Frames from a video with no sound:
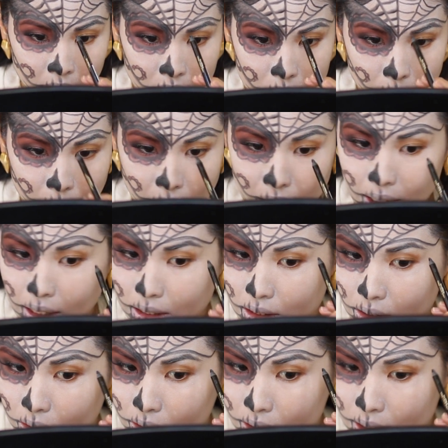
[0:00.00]
So what I like
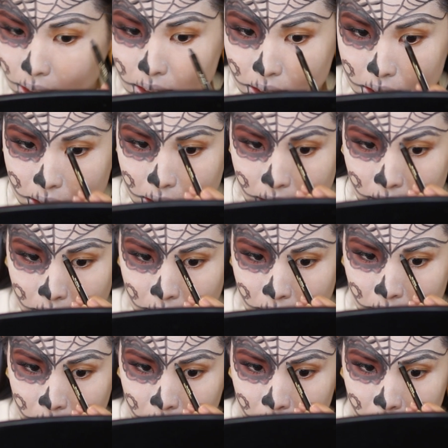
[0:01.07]
to do is I just
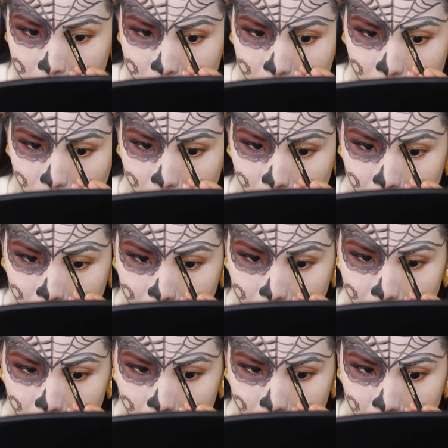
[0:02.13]
start off
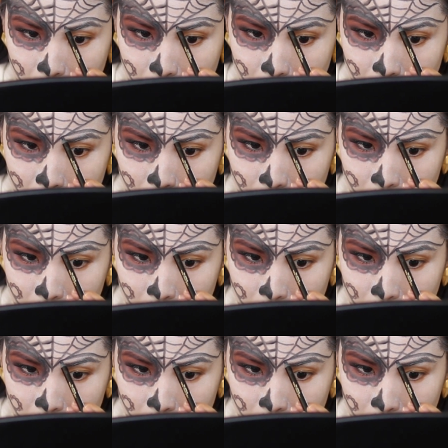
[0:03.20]
here